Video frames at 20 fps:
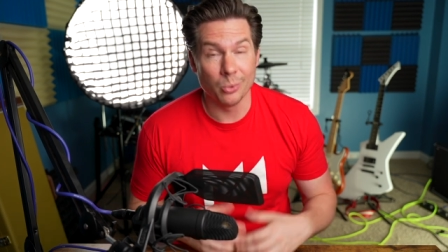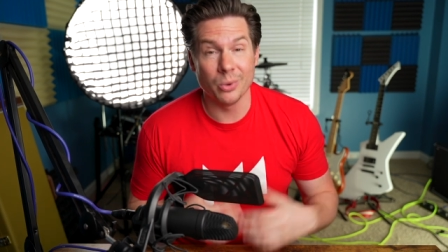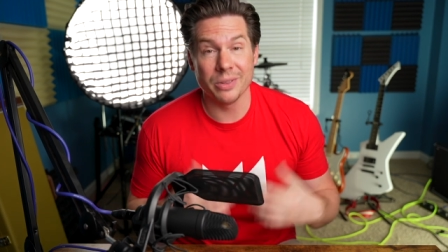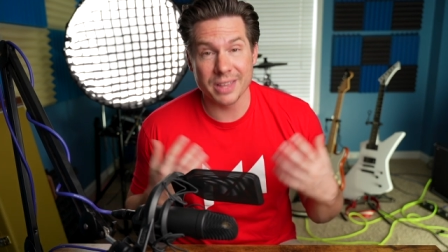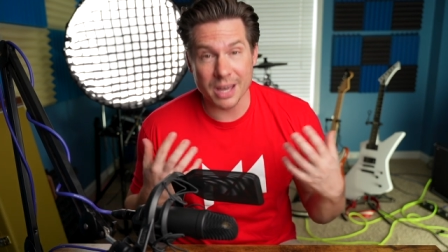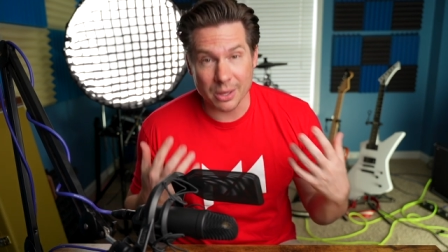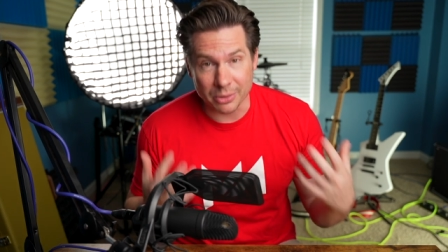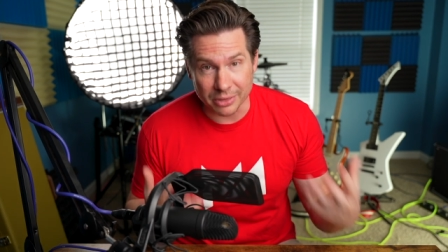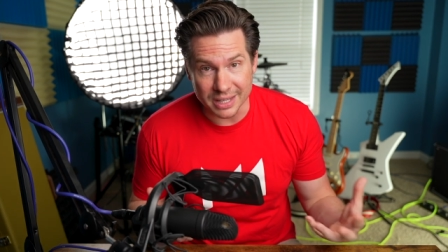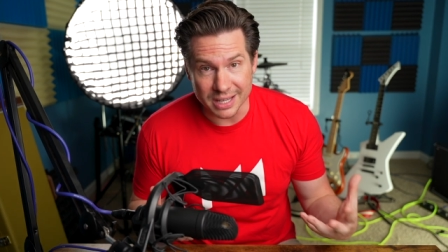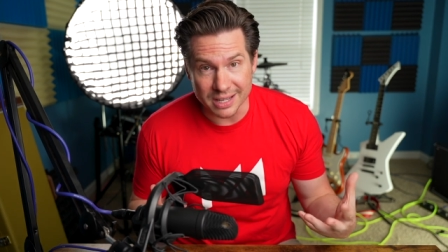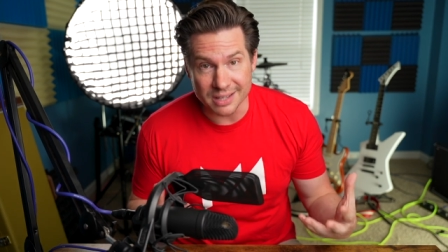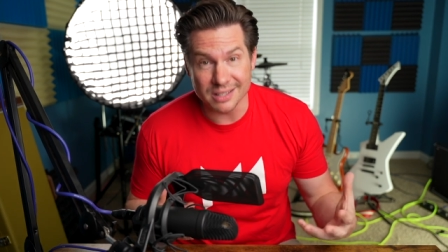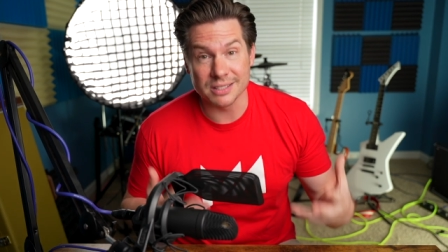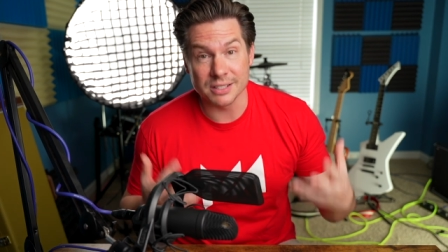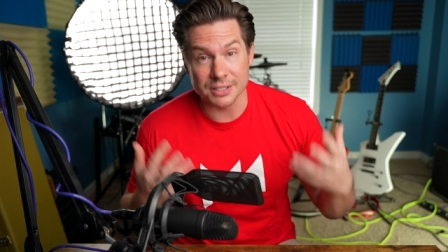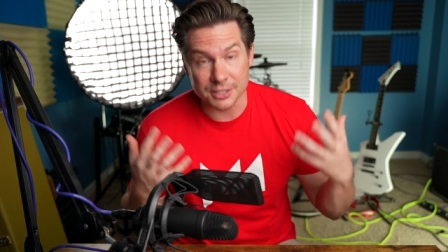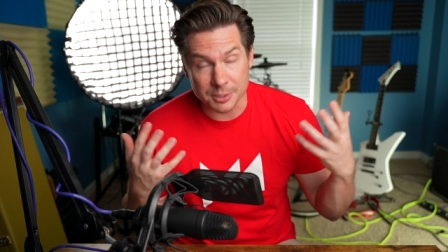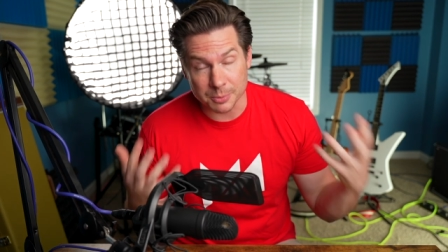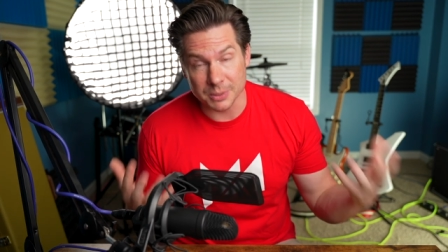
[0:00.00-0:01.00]
without
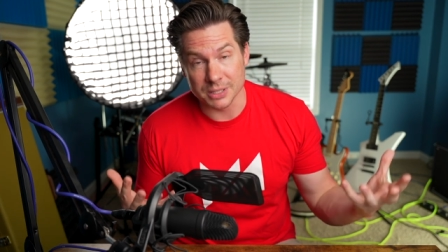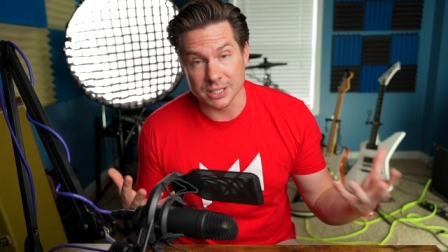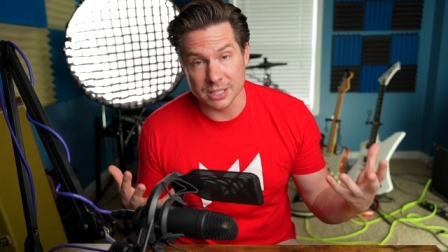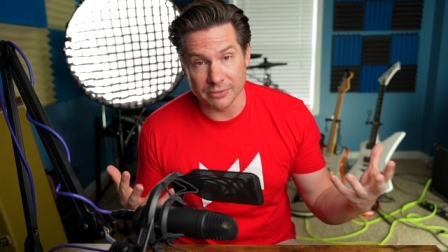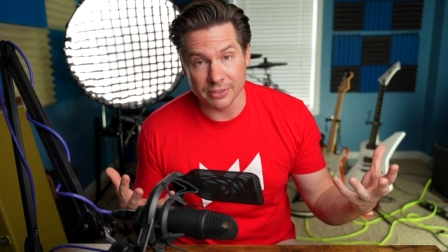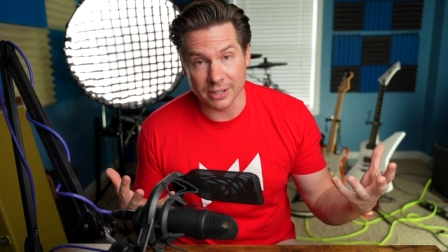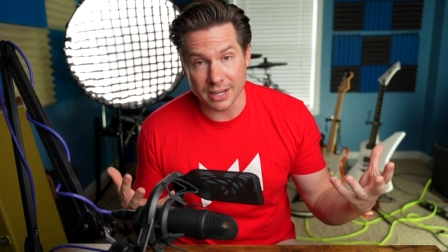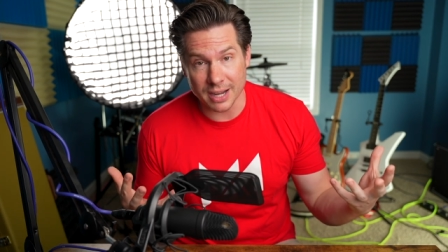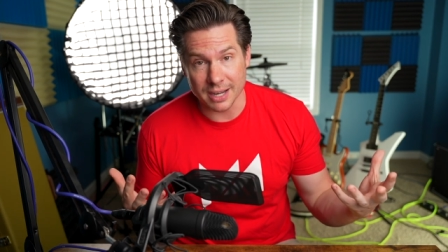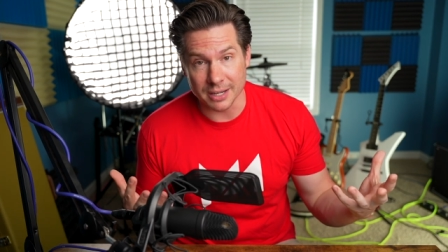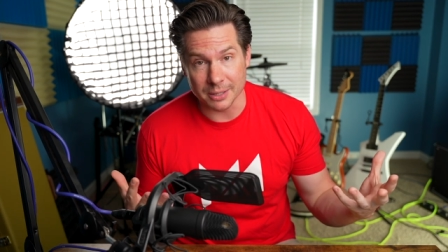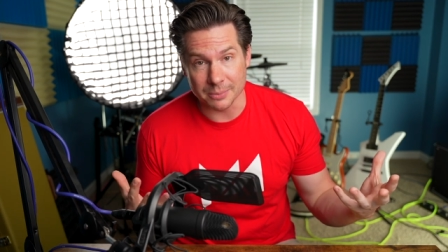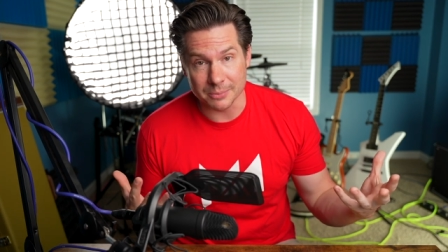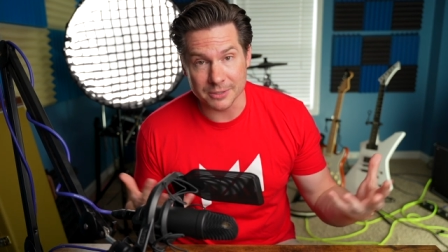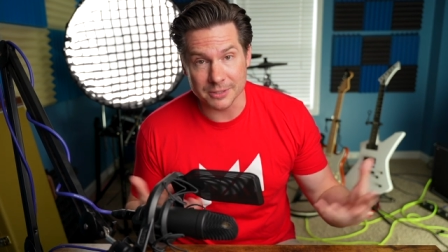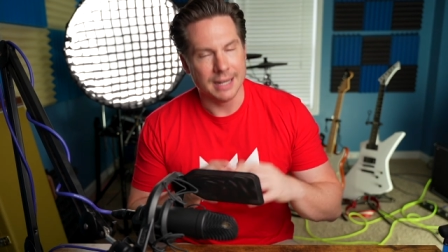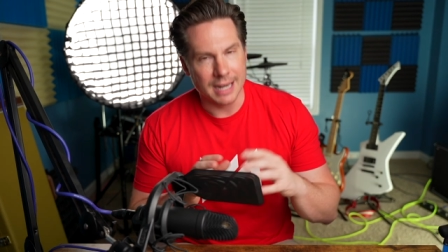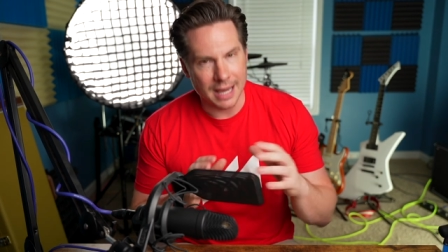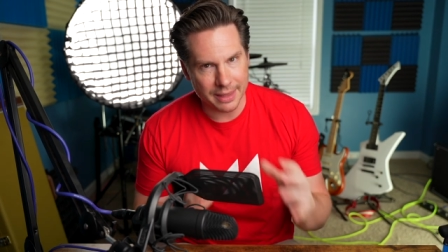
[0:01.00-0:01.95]
these specific items.